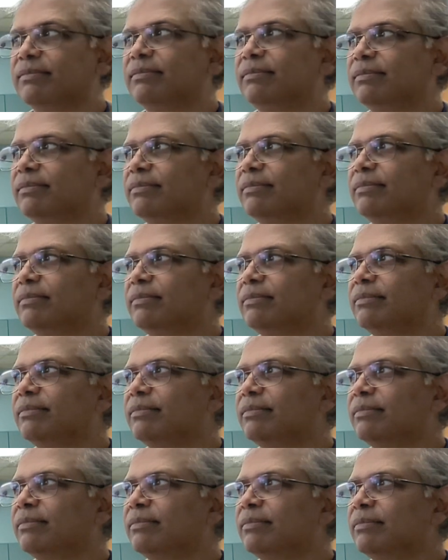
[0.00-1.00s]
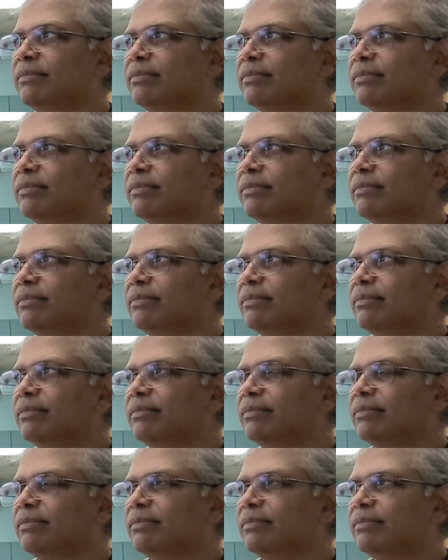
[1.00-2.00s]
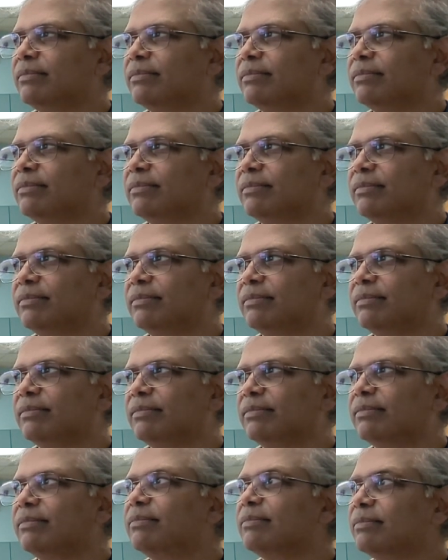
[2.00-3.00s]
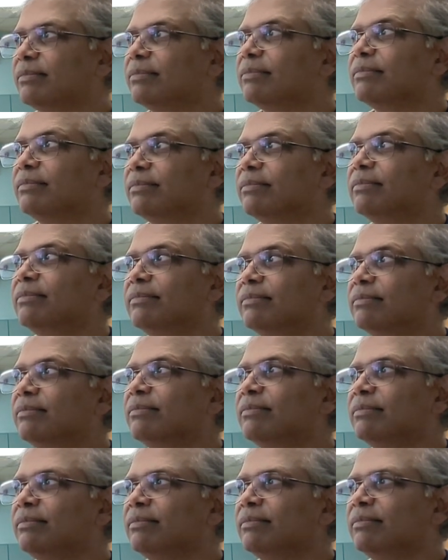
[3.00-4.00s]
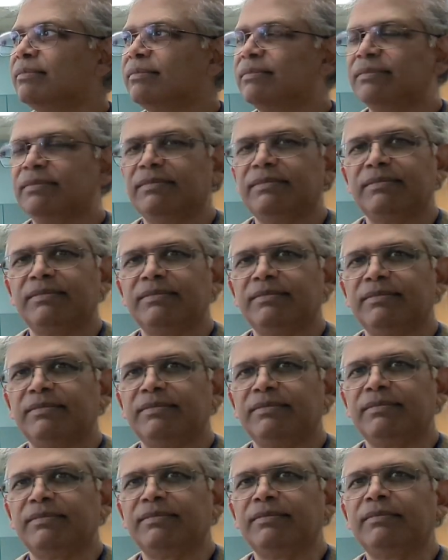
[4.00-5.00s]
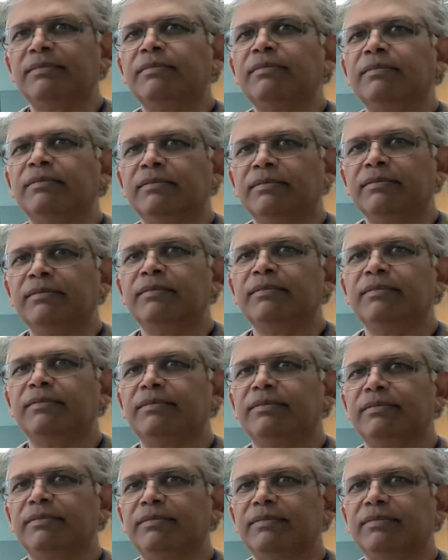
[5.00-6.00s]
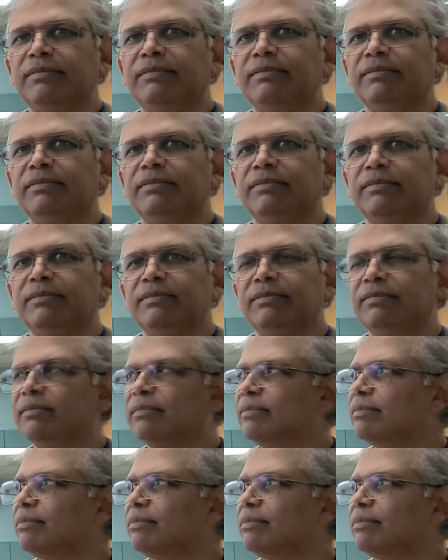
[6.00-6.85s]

No words are spoken by the person on screen.